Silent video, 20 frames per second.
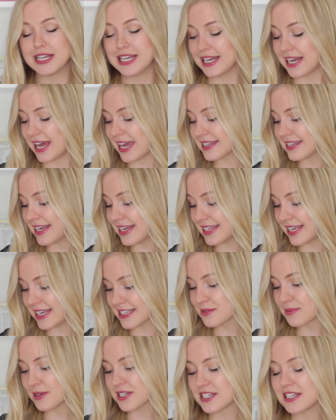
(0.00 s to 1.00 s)
really like that,
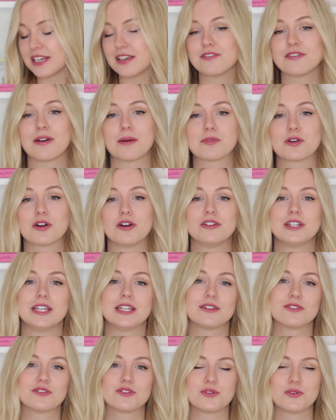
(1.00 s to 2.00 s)
especially if I'm
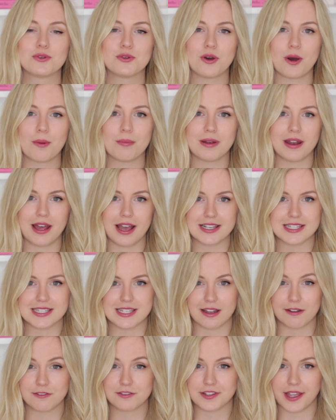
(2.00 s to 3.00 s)
going to apply
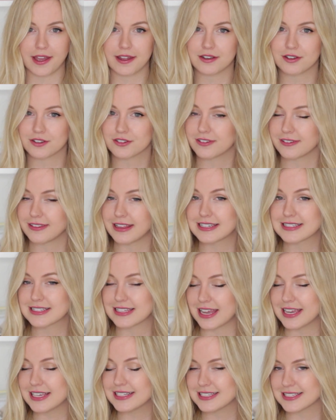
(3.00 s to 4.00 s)
self-tanner the next
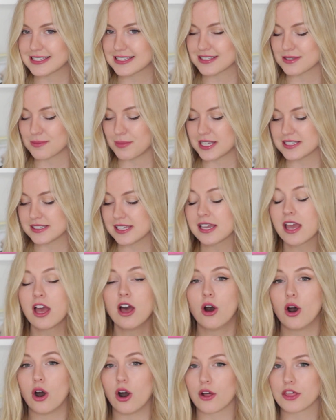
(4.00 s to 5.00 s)
day. This is amazing,
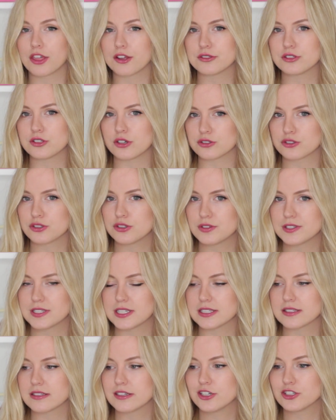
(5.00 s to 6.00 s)
although don't use
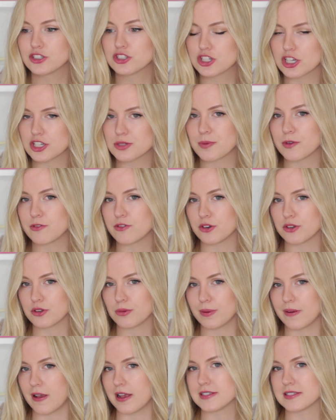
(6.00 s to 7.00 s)
it just before
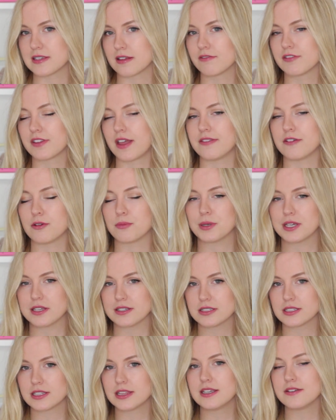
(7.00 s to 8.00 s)
you apply self-tanner
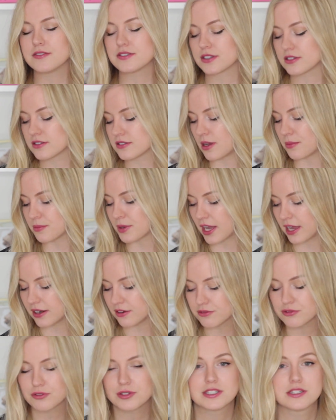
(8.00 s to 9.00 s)
because it leaves some
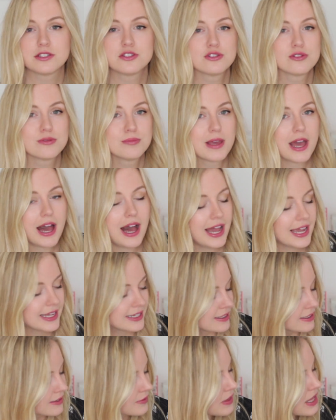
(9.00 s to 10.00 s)
kind of residue
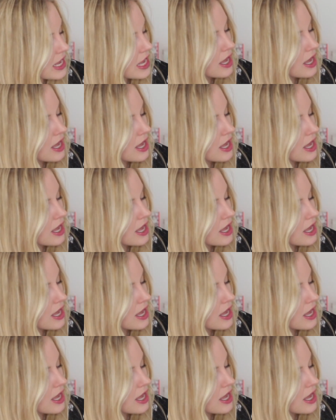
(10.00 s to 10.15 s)
behind.